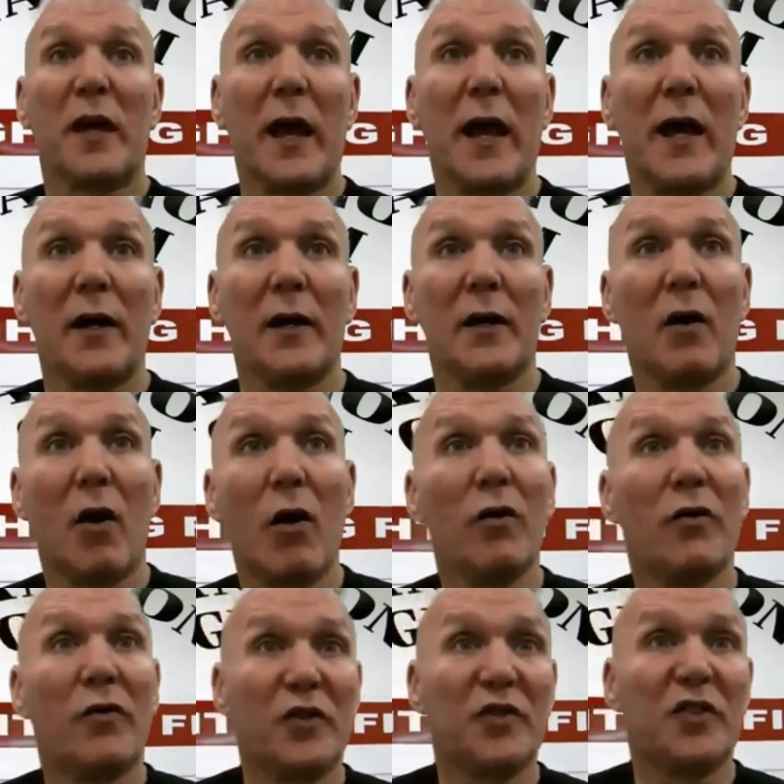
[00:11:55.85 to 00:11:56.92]
car at
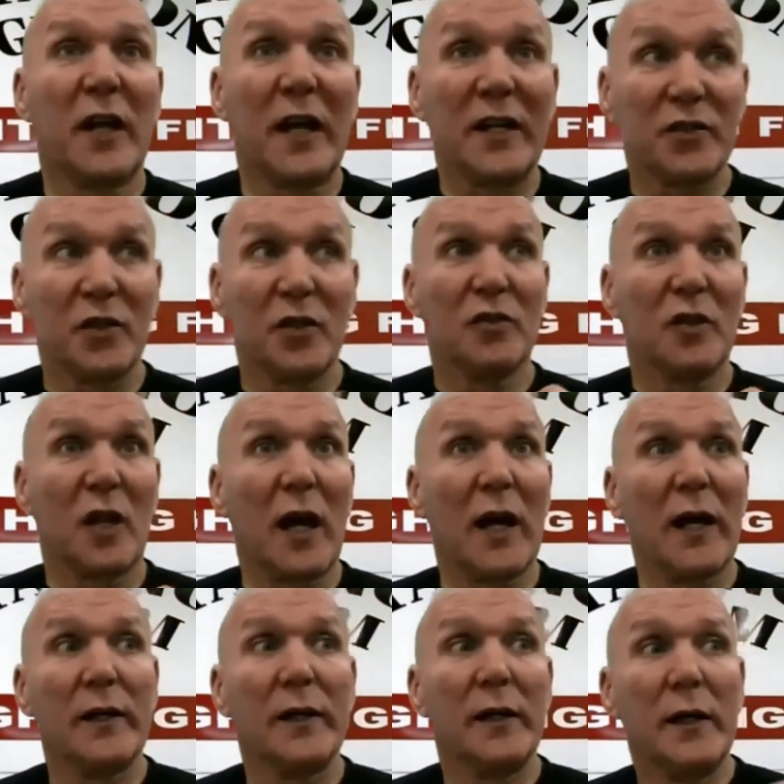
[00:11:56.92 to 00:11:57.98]
Alford's in
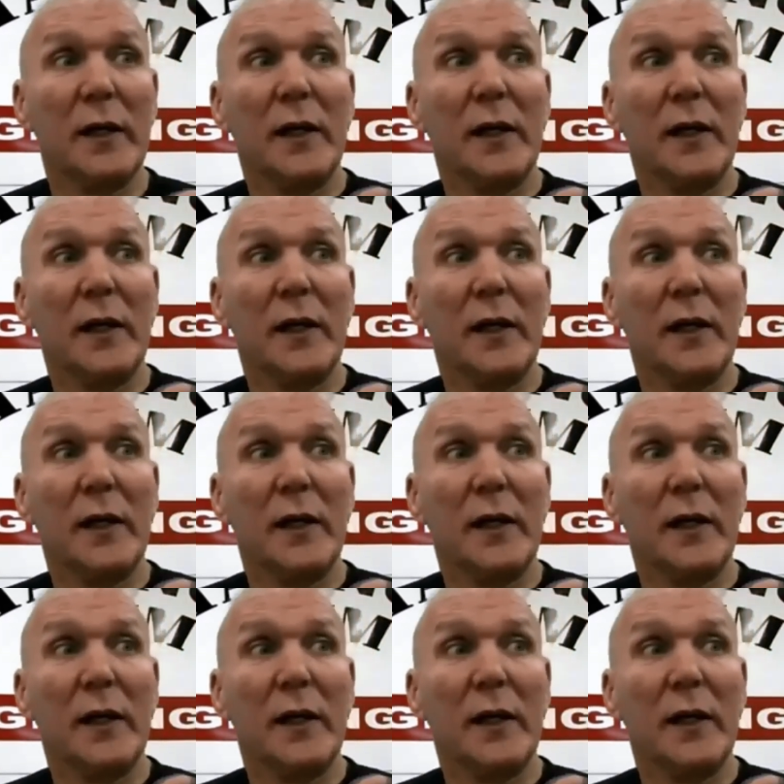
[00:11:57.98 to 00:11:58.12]
Aston-under-Lyne,